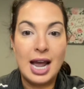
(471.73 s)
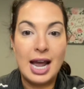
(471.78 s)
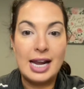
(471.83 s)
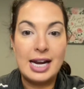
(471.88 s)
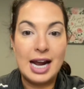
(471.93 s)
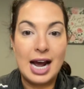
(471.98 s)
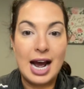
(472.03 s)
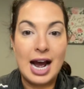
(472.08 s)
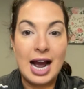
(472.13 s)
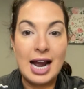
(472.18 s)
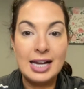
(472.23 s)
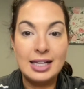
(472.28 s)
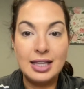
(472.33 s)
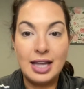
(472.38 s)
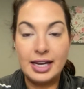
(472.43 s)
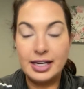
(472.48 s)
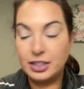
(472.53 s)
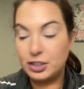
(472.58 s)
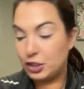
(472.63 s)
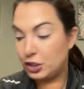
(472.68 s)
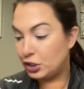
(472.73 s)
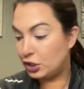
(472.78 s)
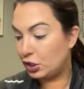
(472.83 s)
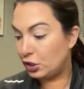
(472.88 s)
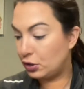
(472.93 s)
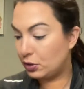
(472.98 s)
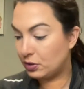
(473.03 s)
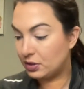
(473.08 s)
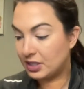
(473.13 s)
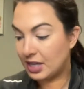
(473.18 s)
And I like to
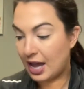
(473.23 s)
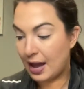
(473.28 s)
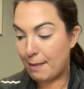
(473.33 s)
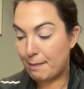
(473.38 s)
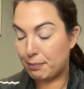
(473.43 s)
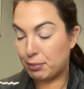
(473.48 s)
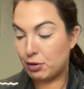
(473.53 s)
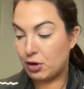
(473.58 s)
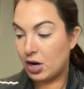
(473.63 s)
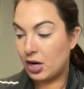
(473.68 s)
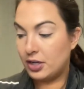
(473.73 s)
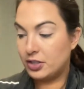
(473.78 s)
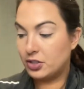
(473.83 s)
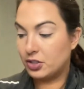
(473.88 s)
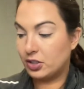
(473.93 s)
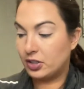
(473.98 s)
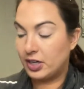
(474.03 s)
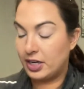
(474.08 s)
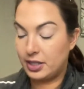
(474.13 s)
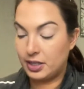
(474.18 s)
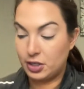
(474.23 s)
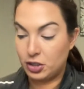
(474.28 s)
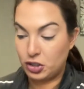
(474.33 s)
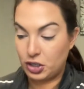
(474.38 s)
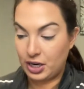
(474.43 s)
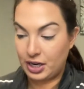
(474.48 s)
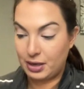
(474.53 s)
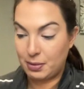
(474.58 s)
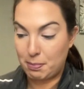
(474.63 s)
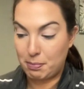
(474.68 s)
use that bronzer in the
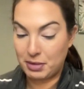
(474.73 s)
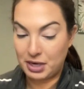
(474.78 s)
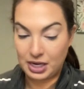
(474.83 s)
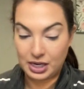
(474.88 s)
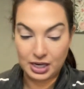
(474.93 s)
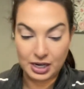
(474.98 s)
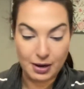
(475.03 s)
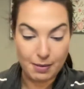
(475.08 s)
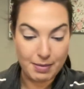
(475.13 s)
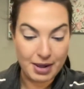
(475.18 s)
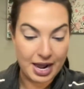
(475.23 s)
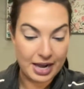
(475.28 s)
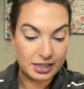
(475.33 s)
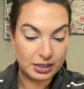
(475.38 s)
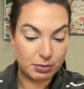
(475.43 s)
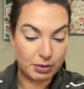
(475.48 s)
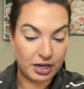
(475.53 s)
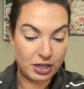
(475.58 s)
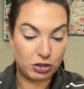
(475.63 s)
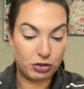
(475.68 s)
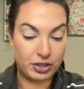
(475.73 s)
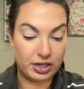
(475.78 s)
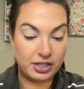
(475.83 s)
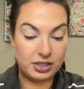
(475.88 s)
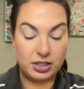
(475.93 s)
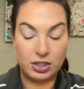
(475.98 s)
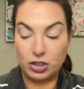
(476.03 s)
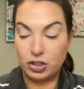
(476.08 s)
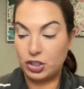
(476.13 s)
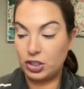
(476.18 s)
shade medium as my
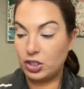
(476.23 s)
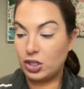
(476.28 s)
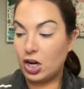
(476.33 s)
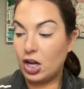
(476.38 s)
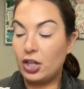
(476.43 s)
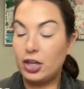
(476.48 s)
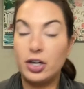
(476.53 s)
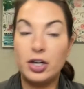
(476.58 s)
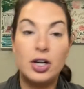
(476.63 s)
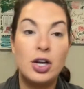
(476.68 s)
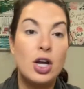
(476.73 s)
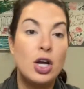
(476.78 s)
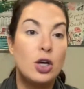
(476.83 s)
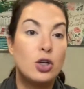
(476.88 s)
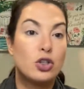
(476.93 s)
transition color.